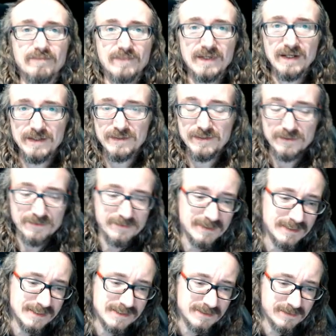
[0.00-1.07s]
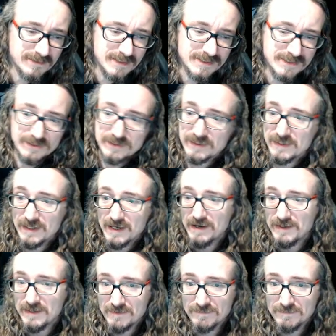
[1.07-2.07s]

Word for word: uh, then you'll think it's a it's a good narrative.